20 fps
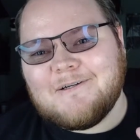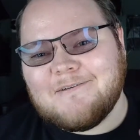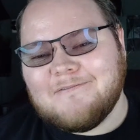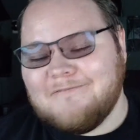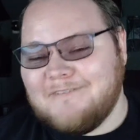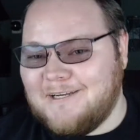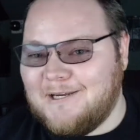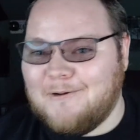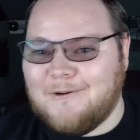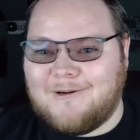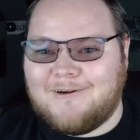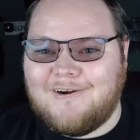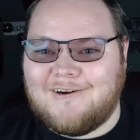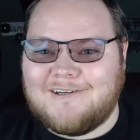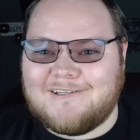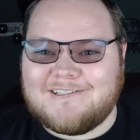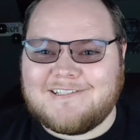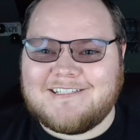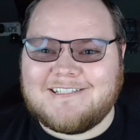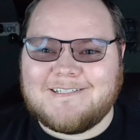video
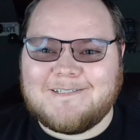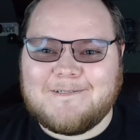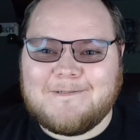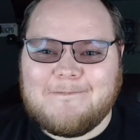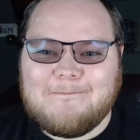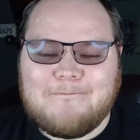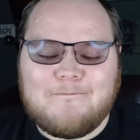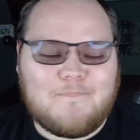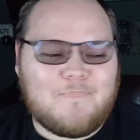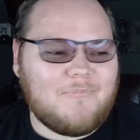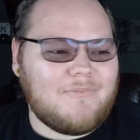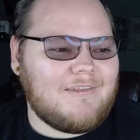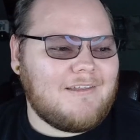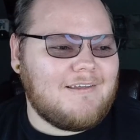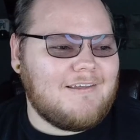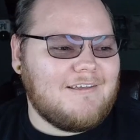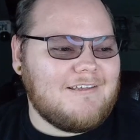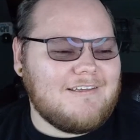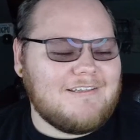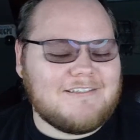cards.
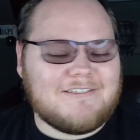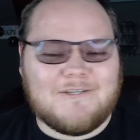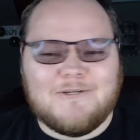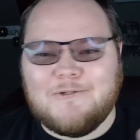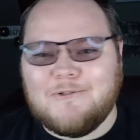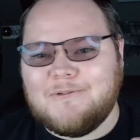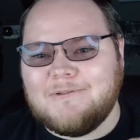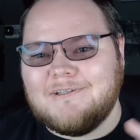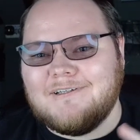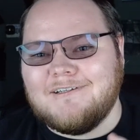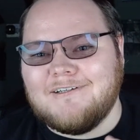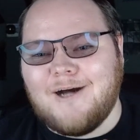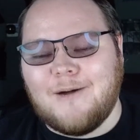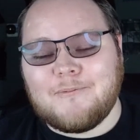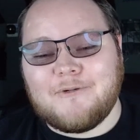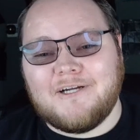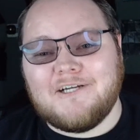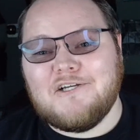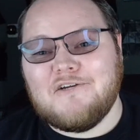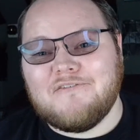So,
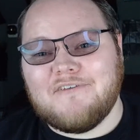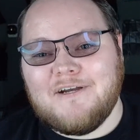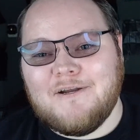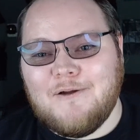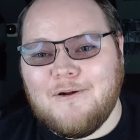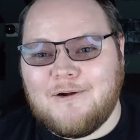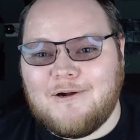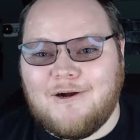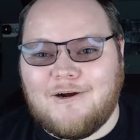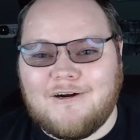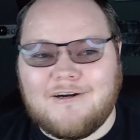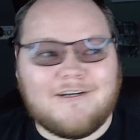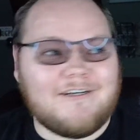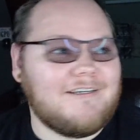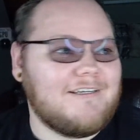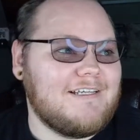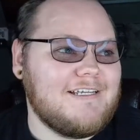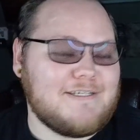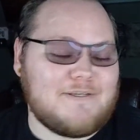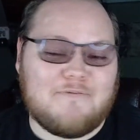upgrading your video
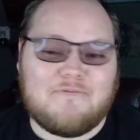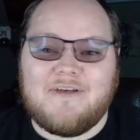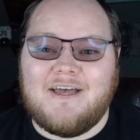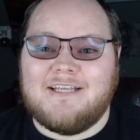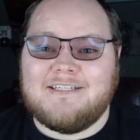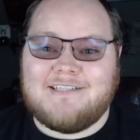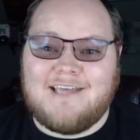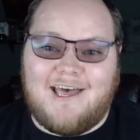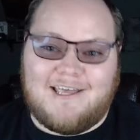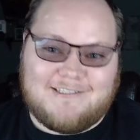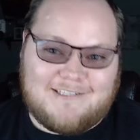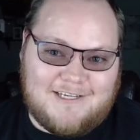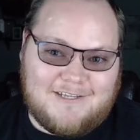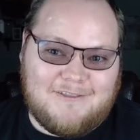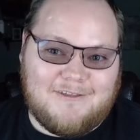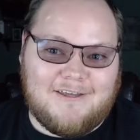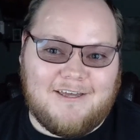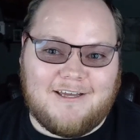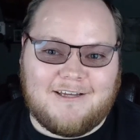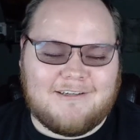card is a fantastic
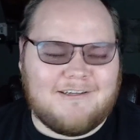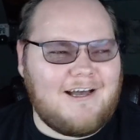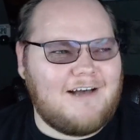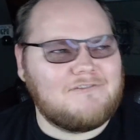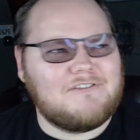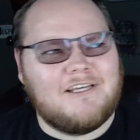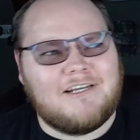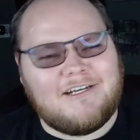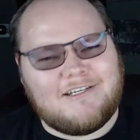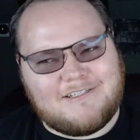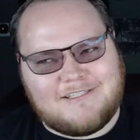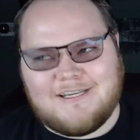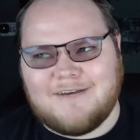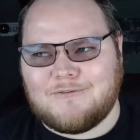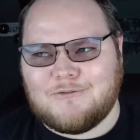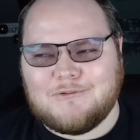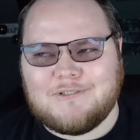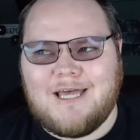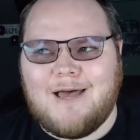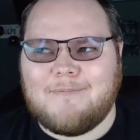thing. I've done it
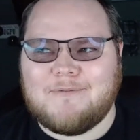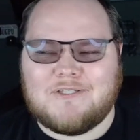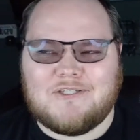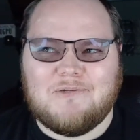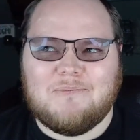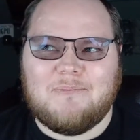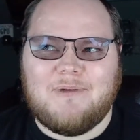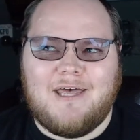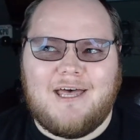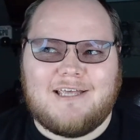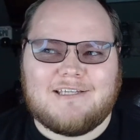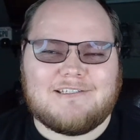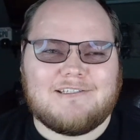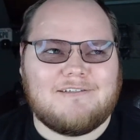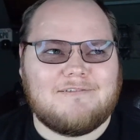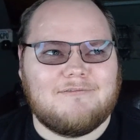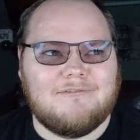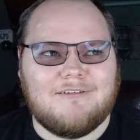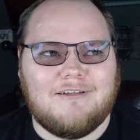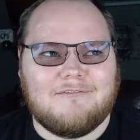several times in the
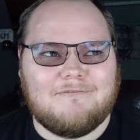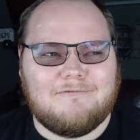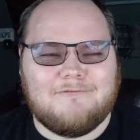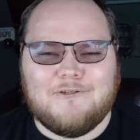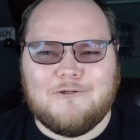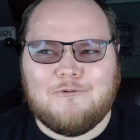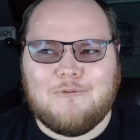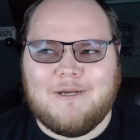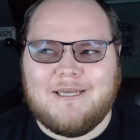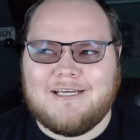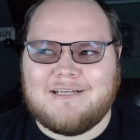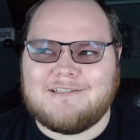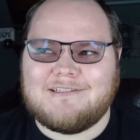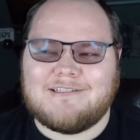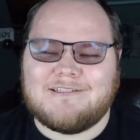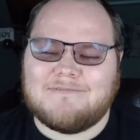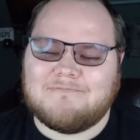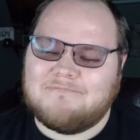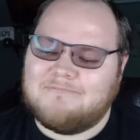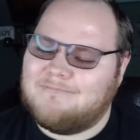past few
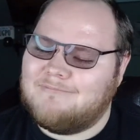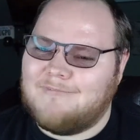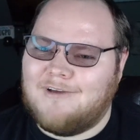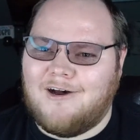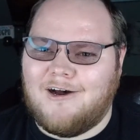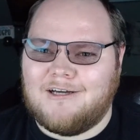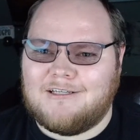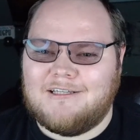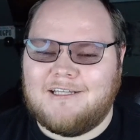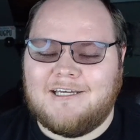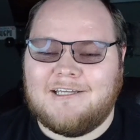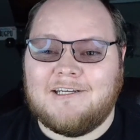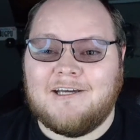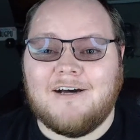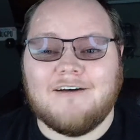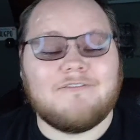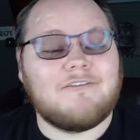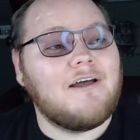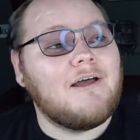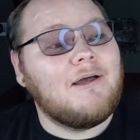weeks, oddly
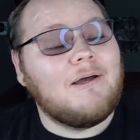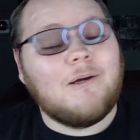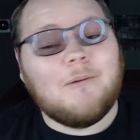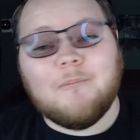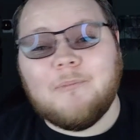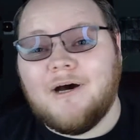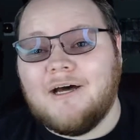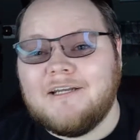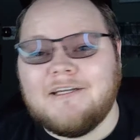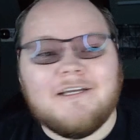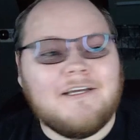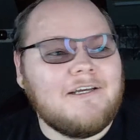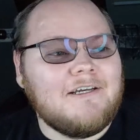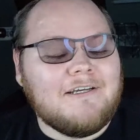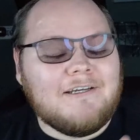enough, but